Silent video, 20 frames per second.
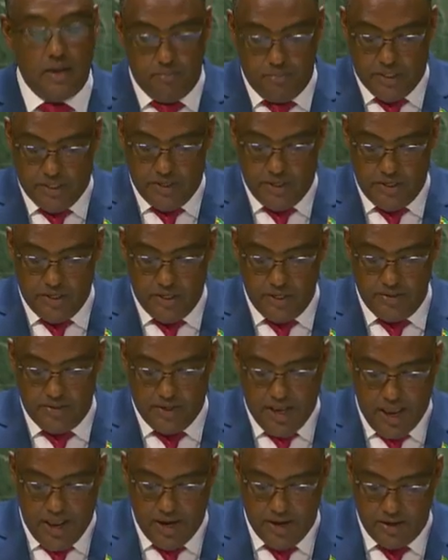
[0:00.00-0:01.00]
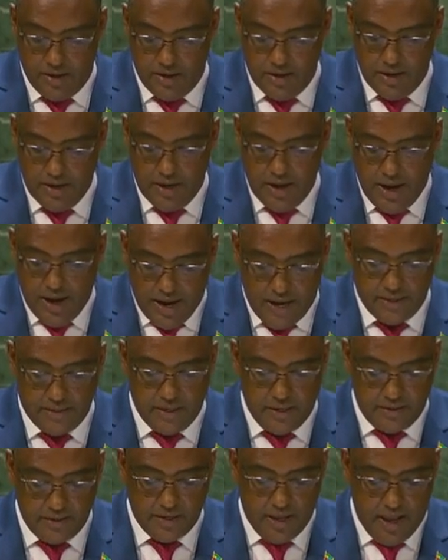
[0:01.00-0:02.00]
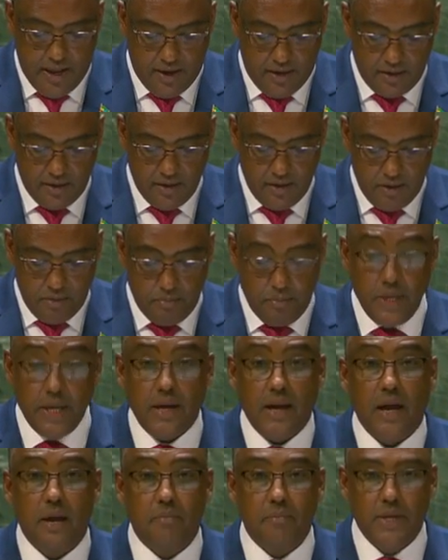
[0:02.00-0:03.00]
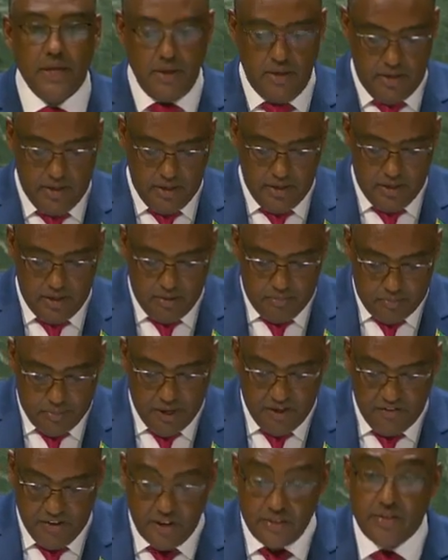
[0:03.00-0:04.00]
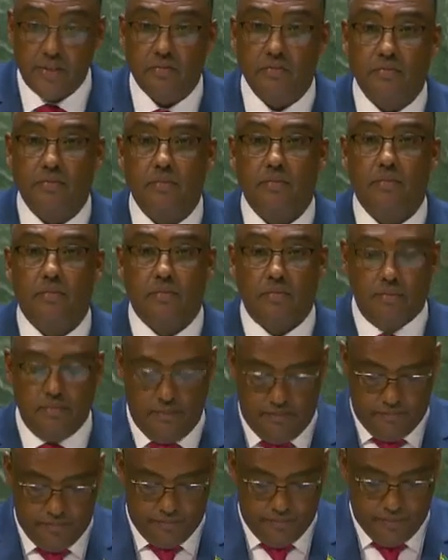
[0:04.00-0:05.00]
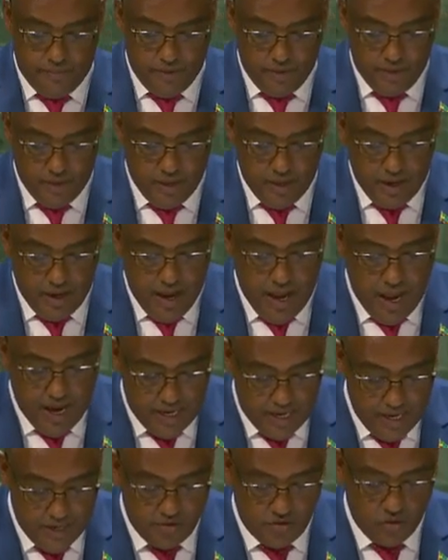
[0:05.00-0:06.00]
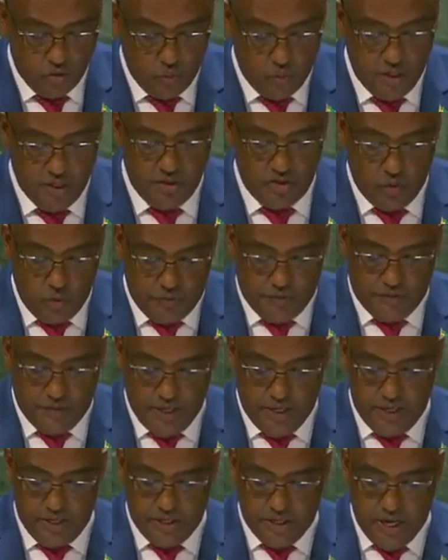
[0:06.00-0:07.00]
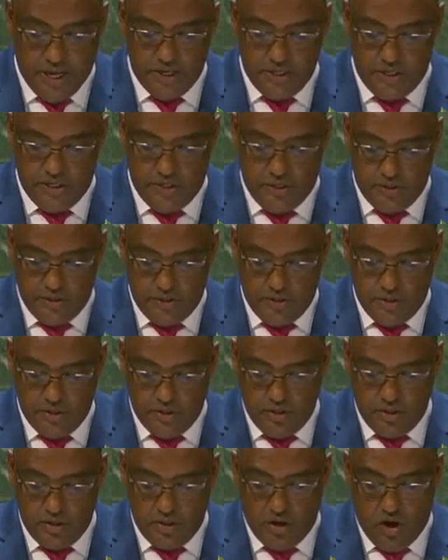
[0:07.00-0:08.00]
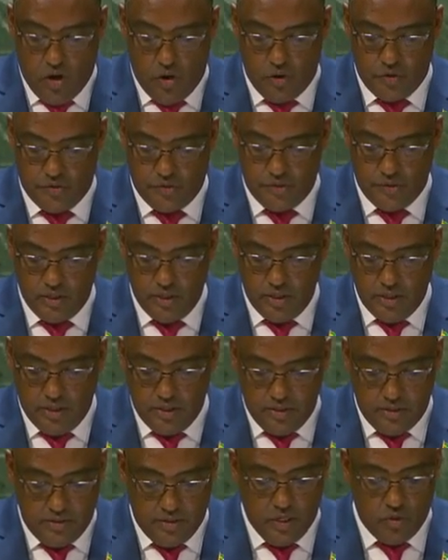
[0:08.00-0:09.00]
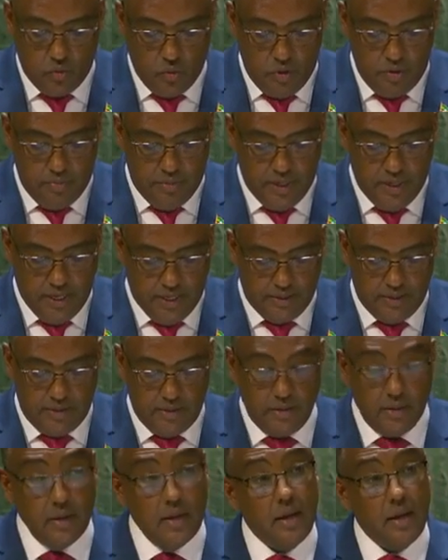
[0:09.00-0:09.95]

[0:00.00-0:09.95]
competitions, and others are becoming pervasive. Unless we swiftly change course, this will be yet